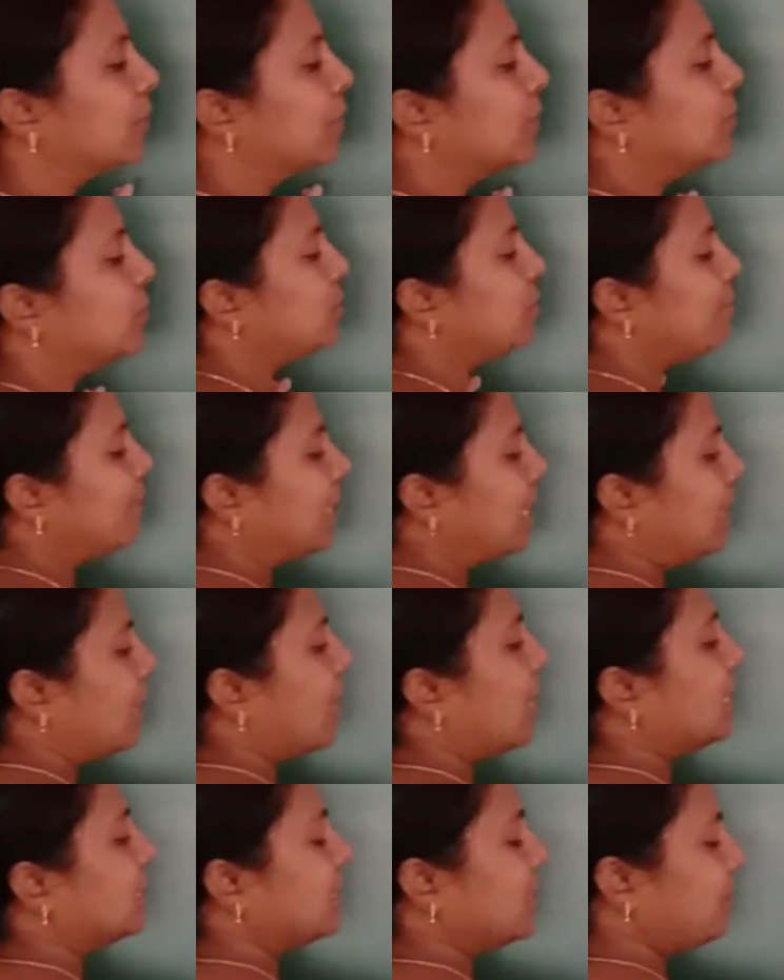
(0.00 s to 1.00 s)
So by the
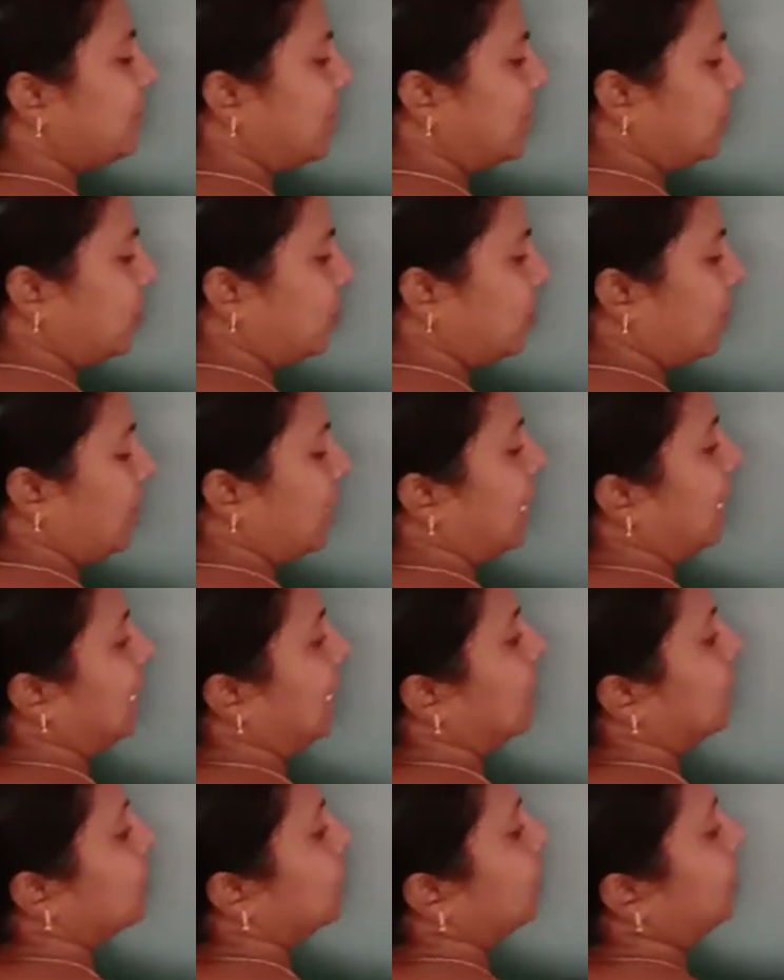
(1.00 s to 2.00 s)
loss of that one
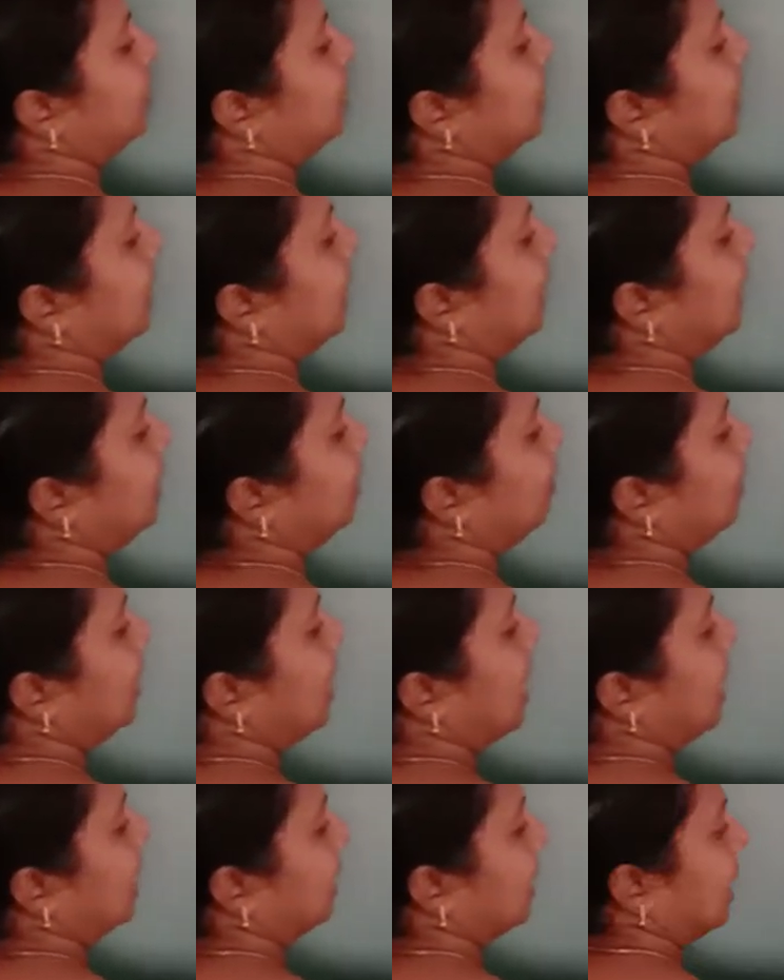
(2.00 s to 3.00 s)
electron, it will
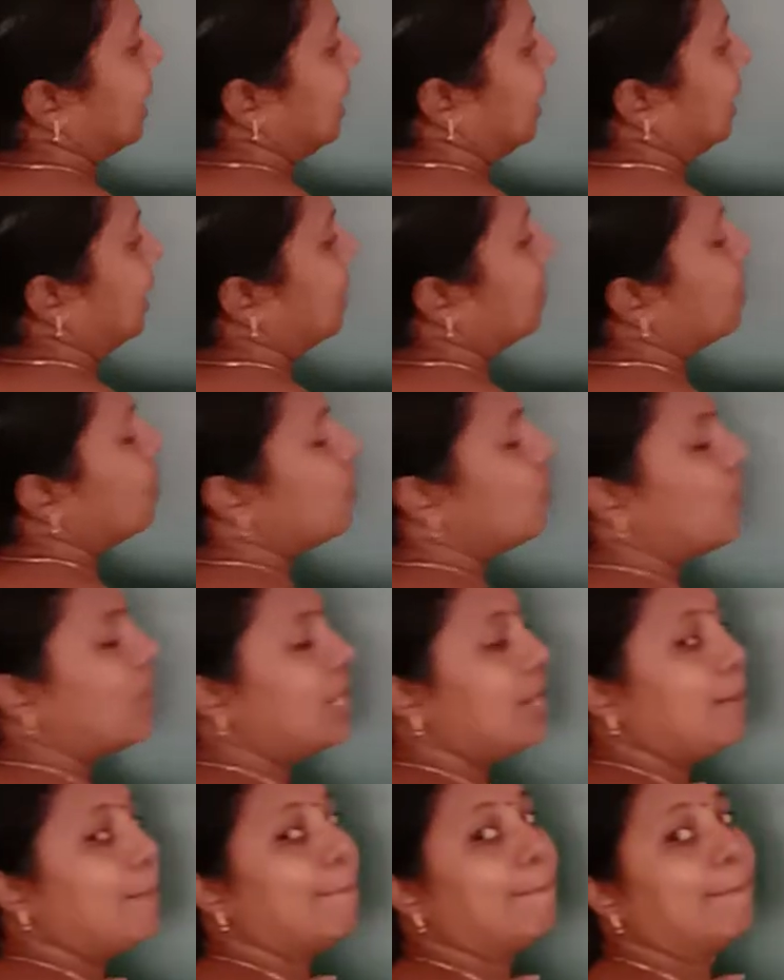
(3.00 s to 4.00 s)
attain one
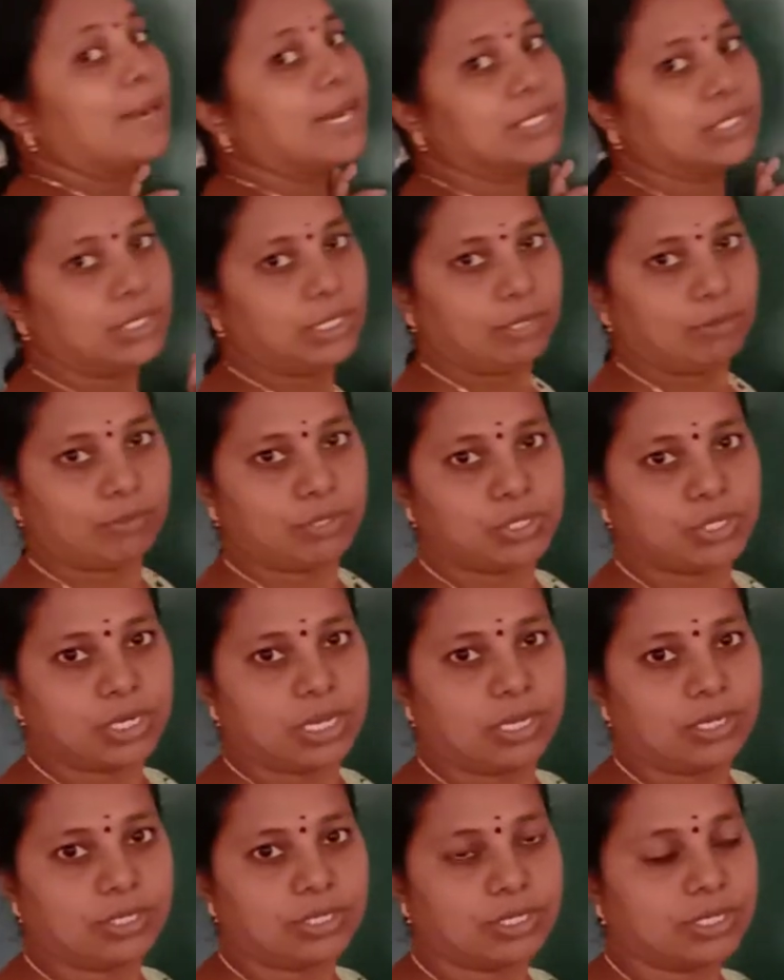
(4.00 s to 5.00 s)
positive
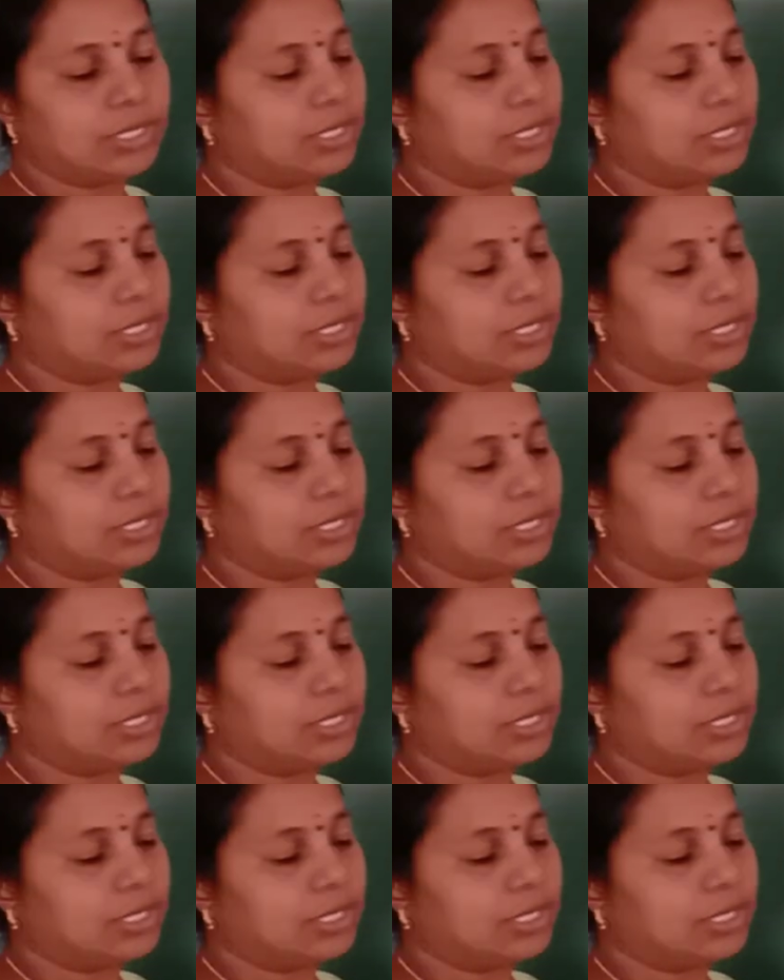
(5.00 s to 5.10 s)
charge.